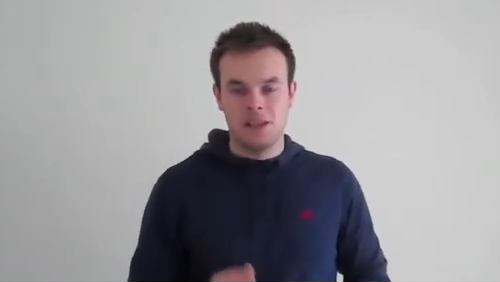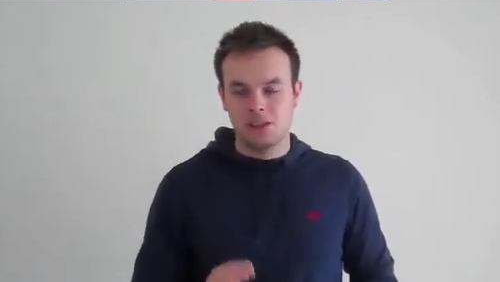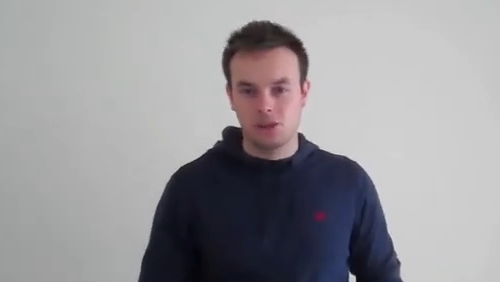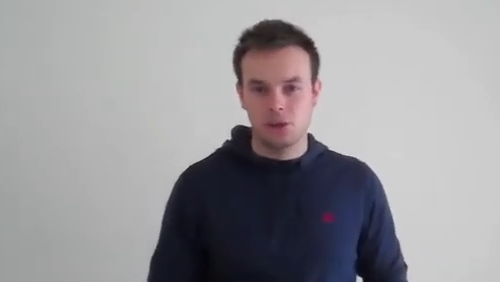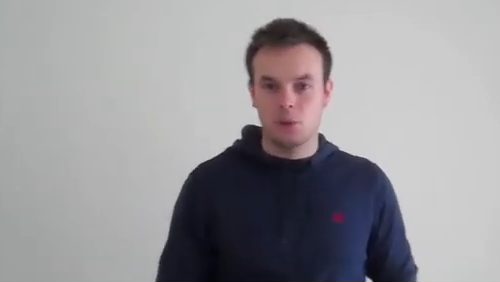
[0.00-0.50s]

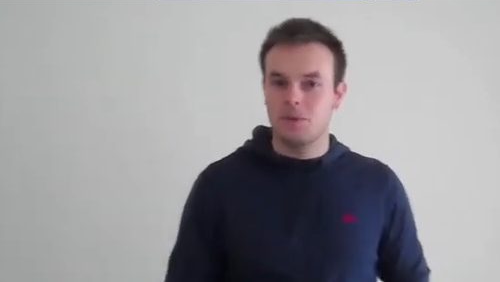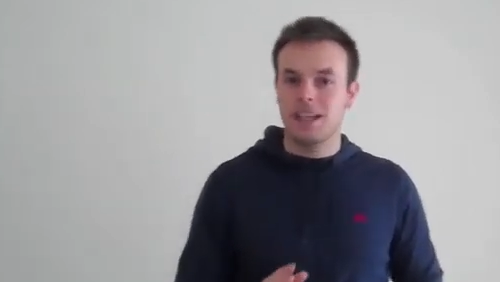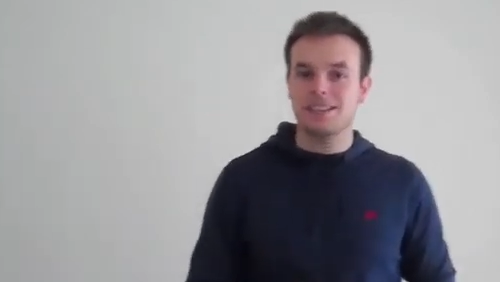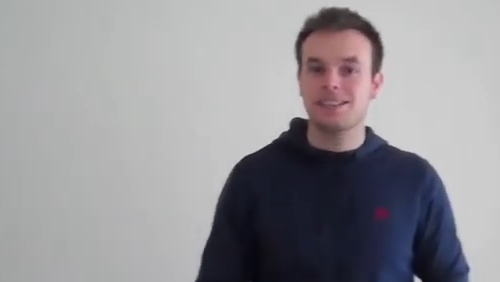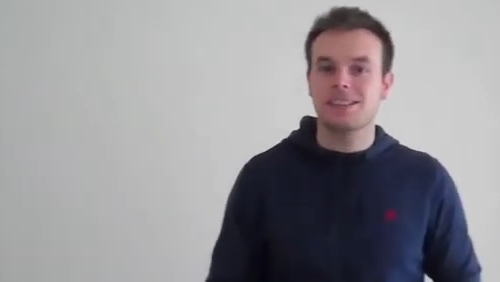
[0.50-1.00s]
So the
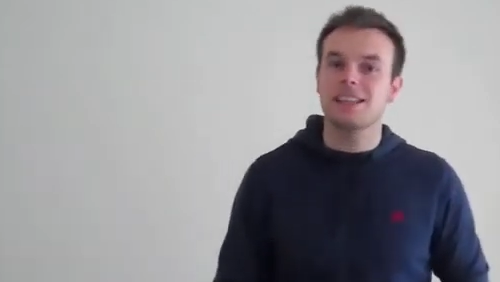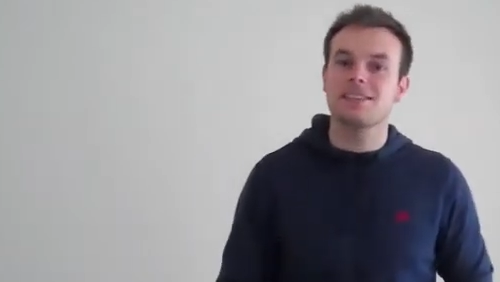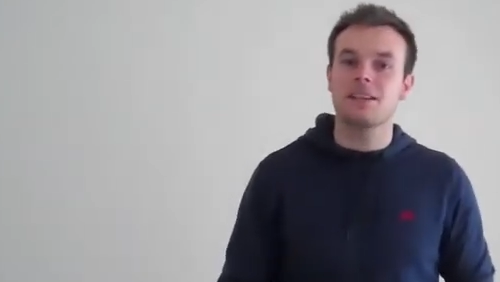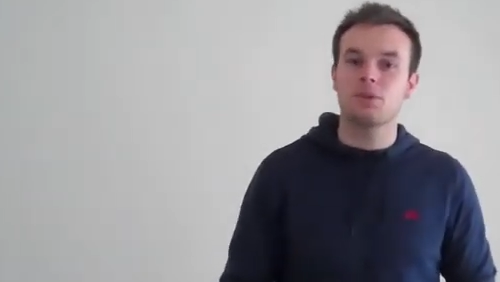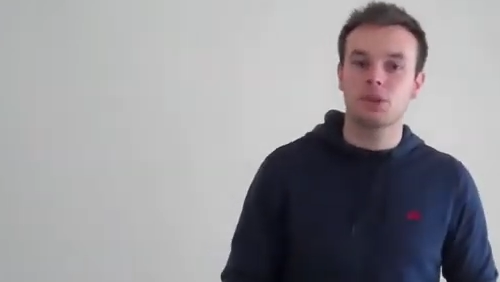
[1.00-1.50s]
exercise
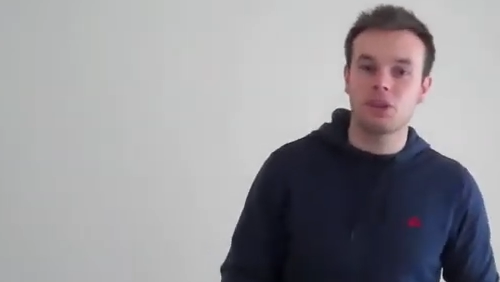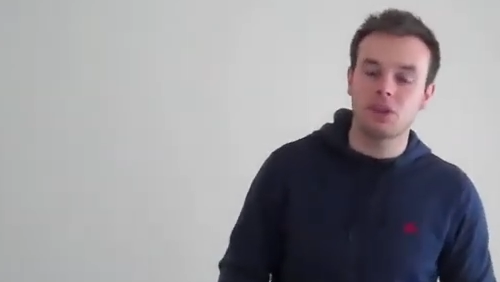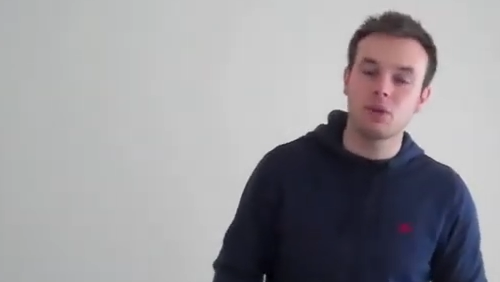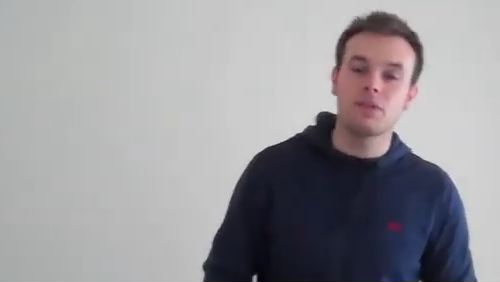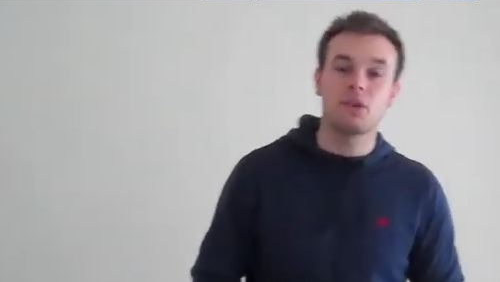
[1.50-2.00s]
that we're going to
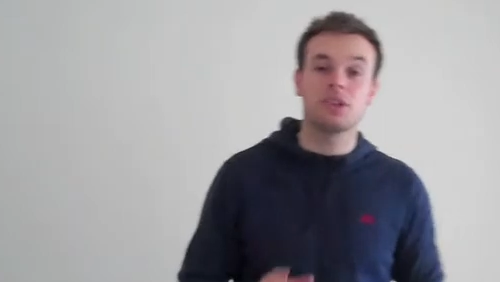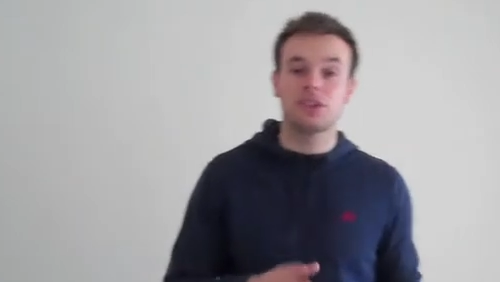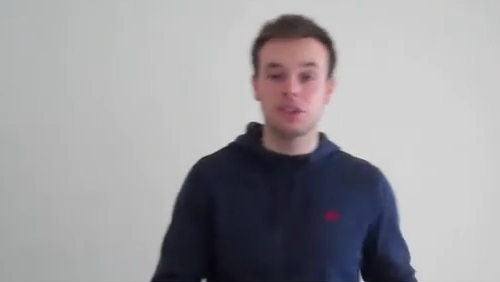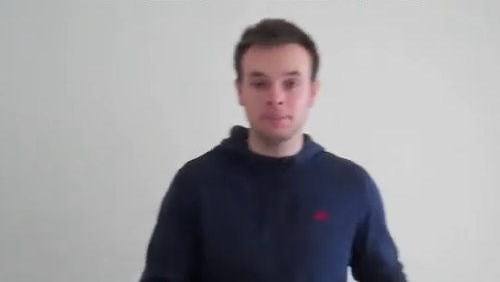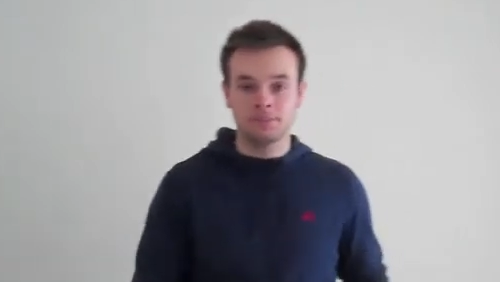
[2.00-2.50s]
do, we've already
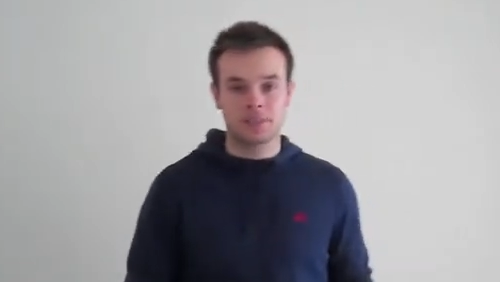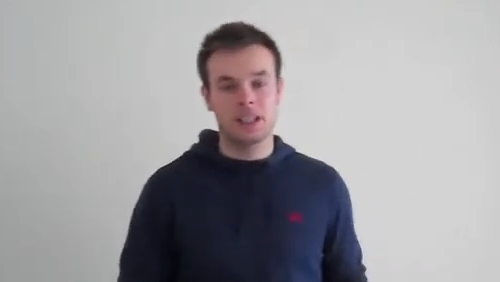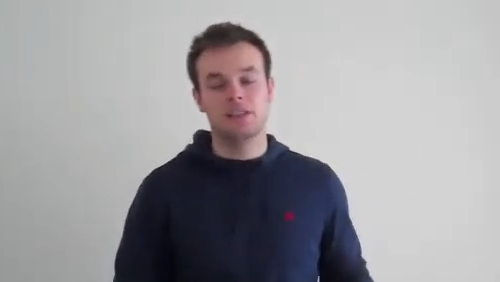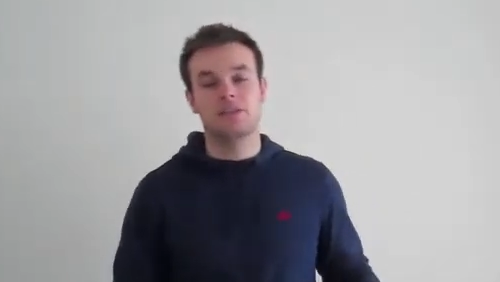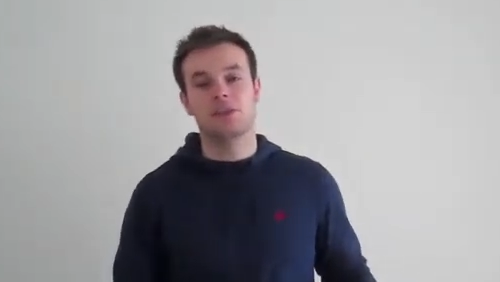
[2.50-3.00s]
done
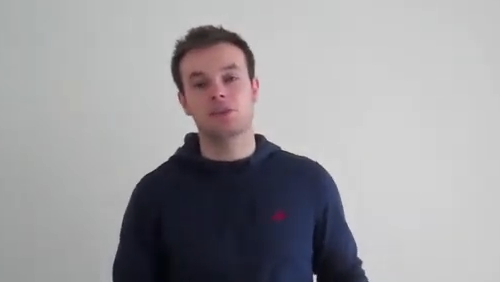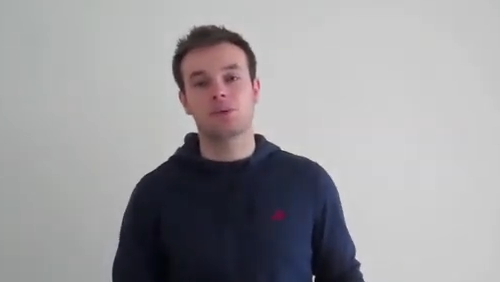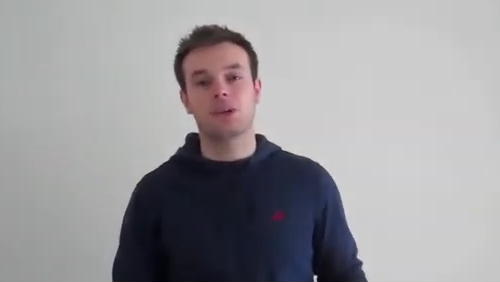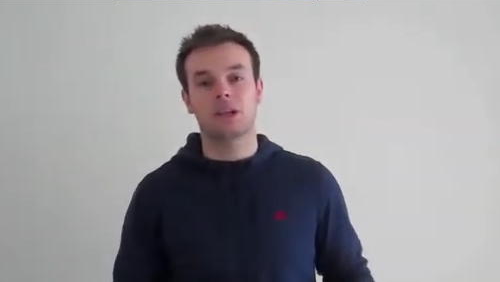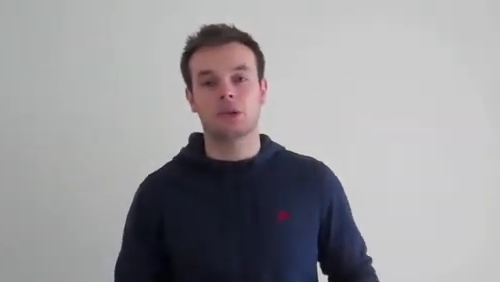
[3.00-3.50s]
in the first
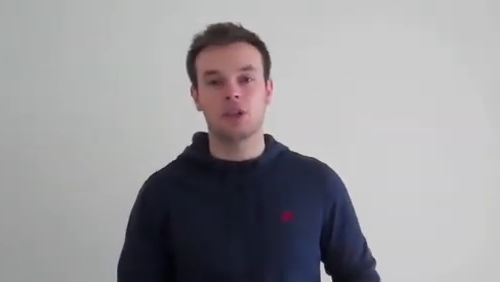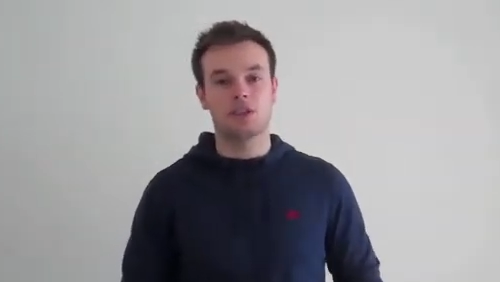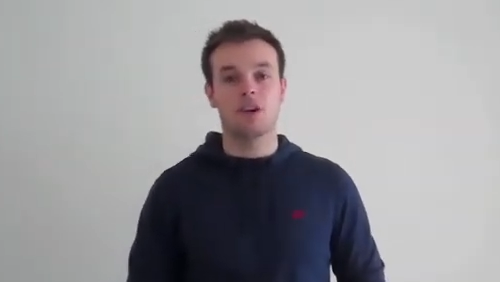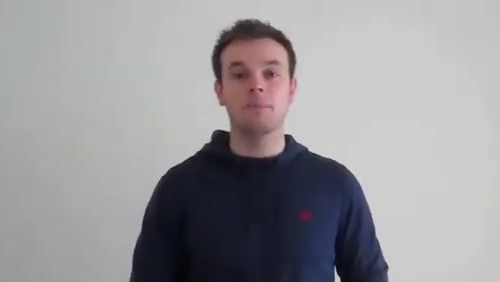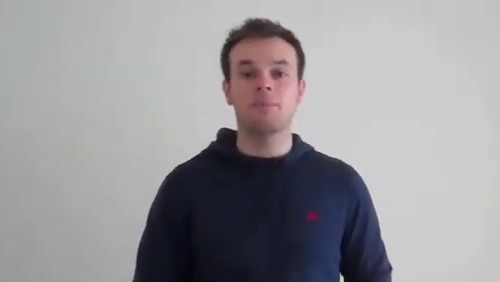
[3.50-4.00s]
workout
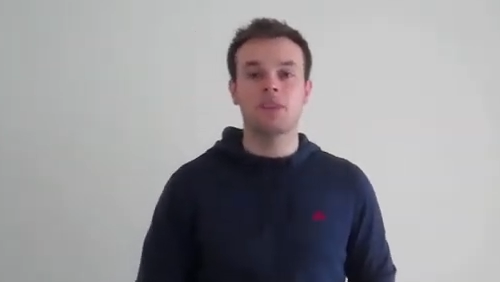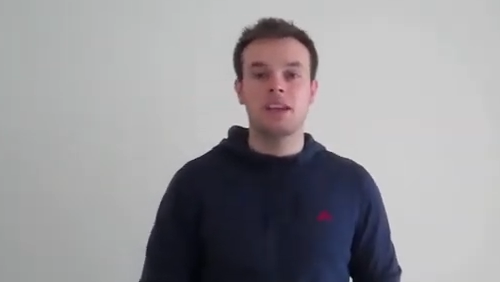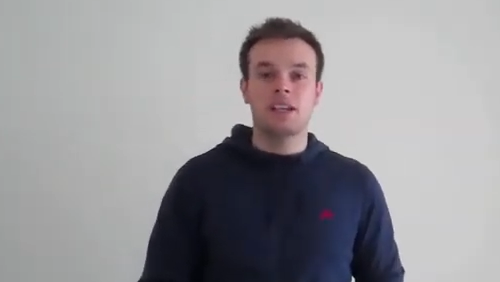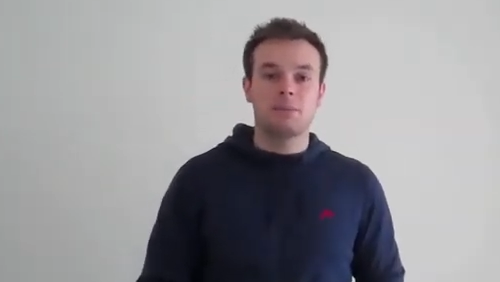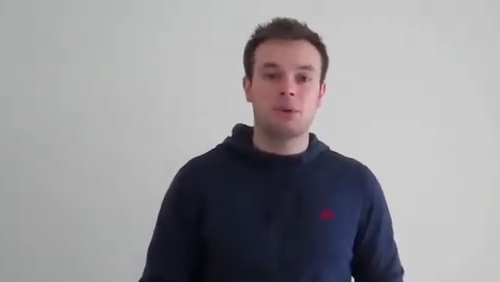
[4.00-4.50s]
earlier on,
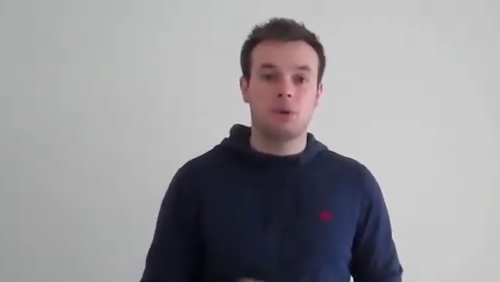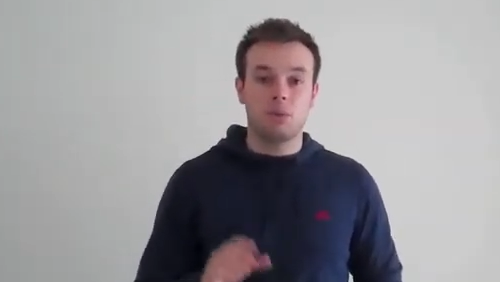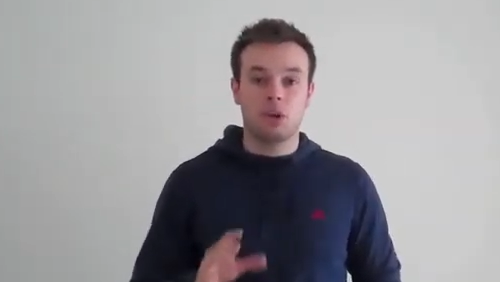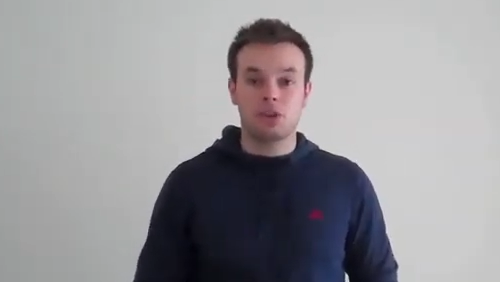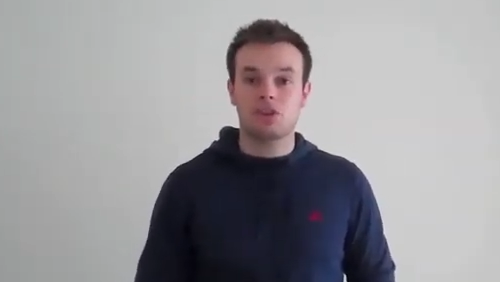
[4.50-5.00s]
but
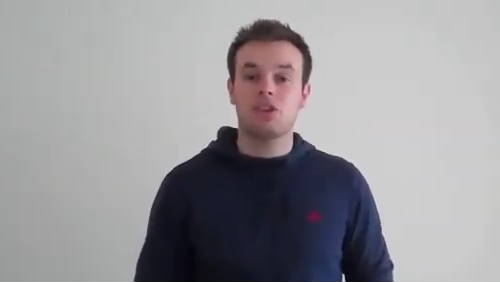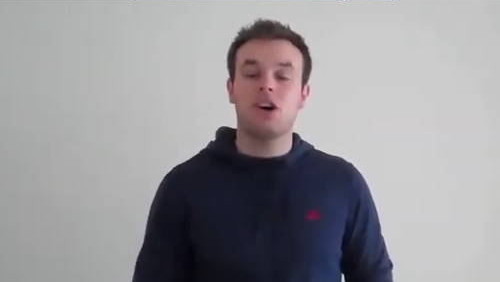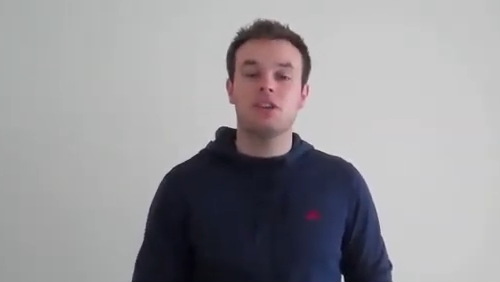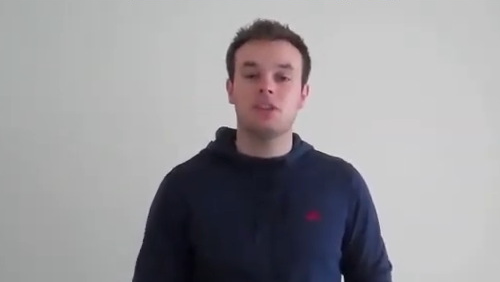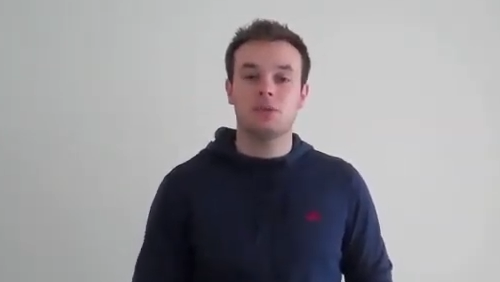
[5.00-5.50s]
we're going to
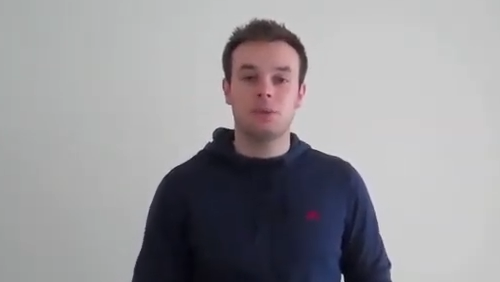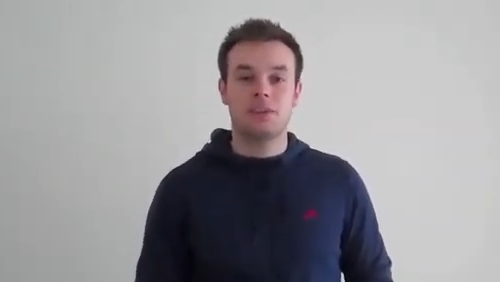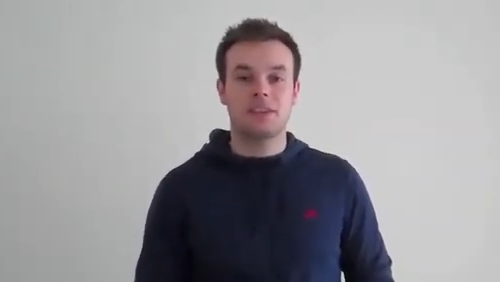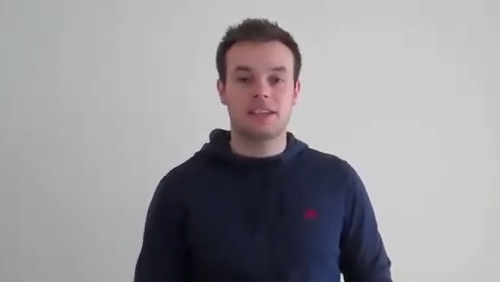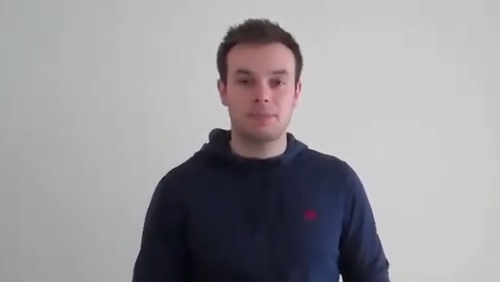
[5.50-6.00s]
start with
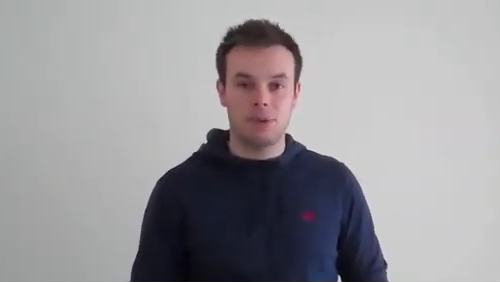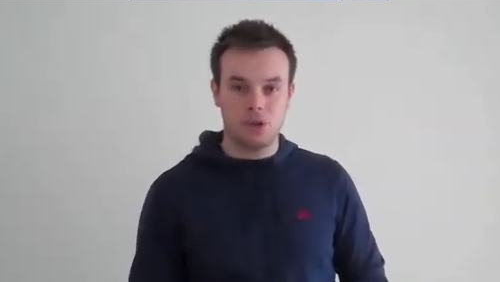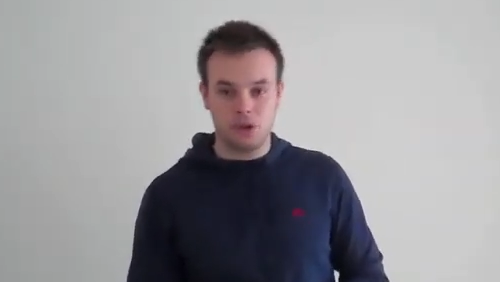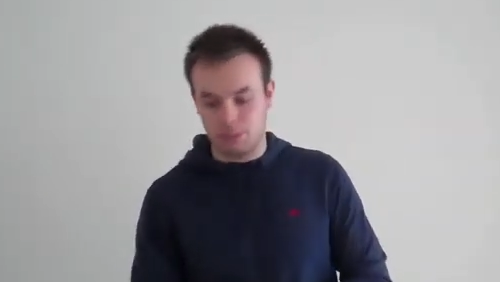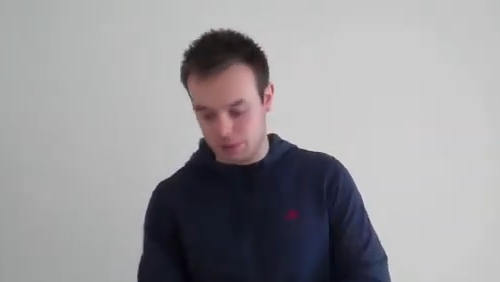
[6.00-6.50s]
6
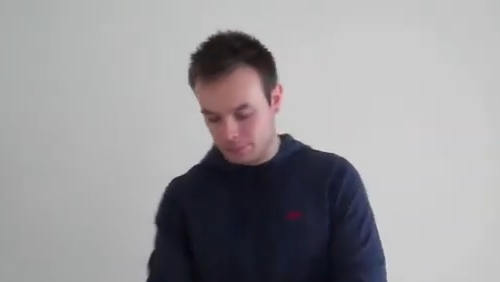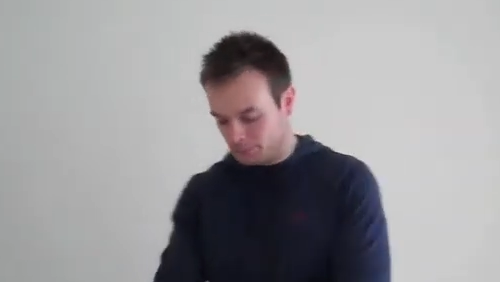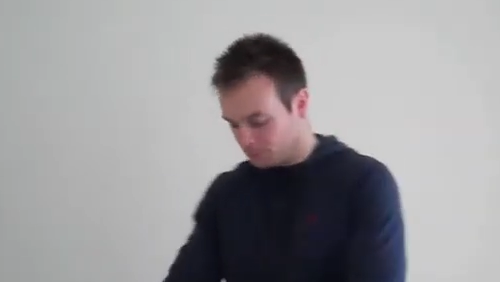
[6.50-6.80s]
push-ups.